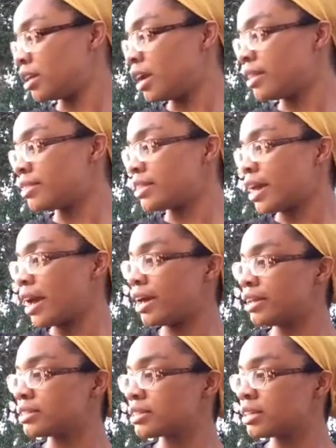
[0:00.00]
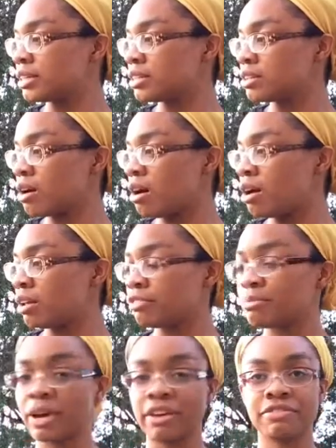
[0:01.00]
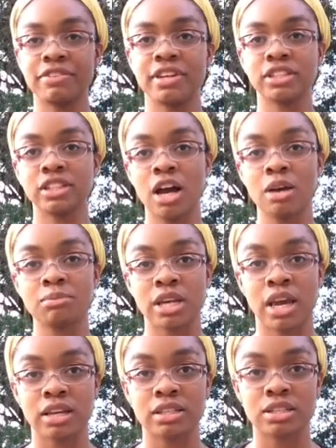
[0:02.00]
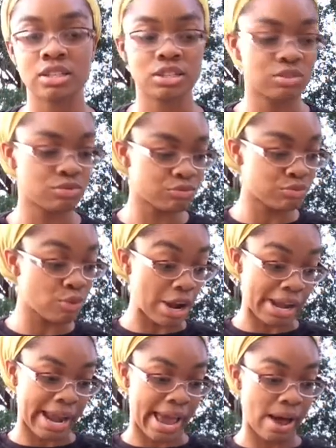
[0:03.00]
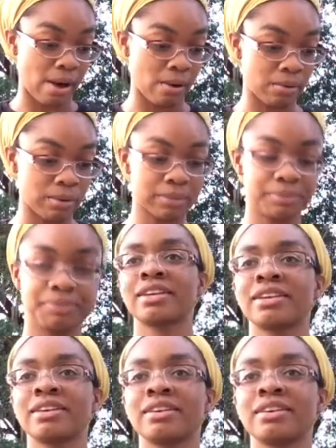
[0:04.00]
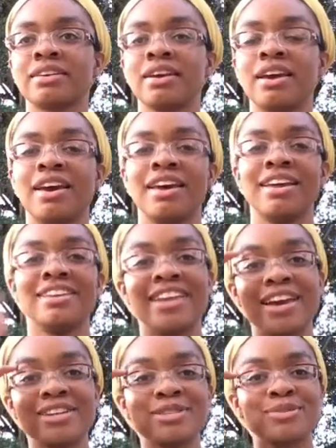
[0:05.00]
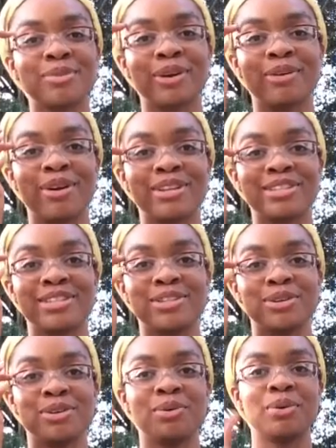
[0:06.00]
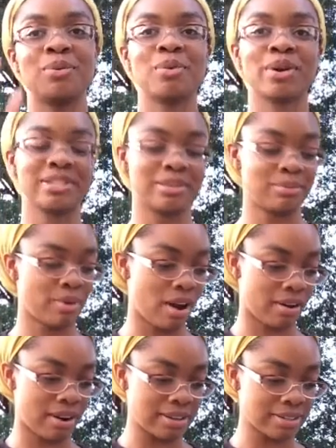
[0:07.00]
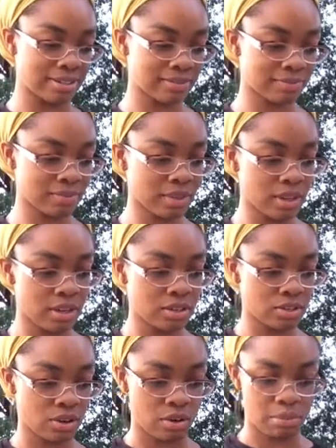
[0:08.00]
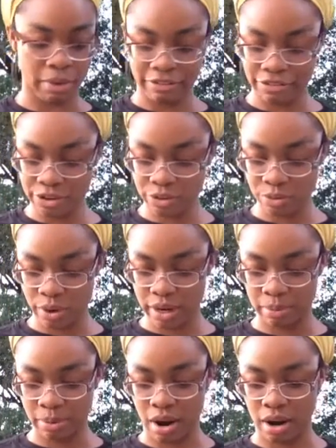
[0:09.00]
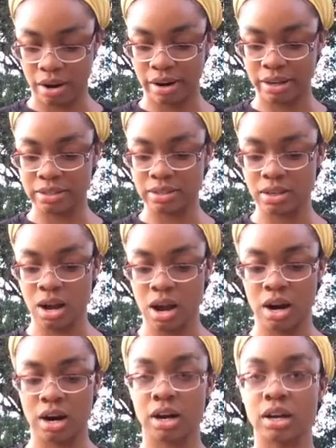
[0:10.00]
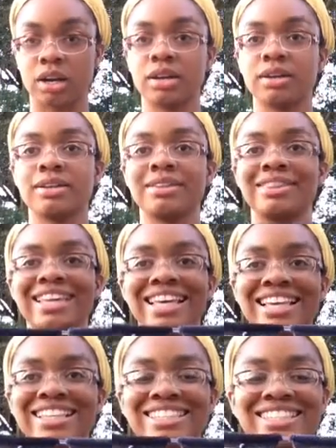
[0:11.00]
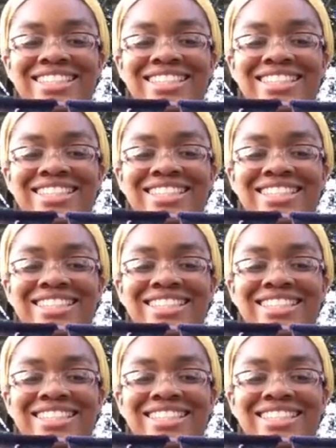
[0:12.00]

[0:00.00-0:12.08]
And that is all of my finished objects for now. Next, we're going to do works in progress. So my first work in progress are these.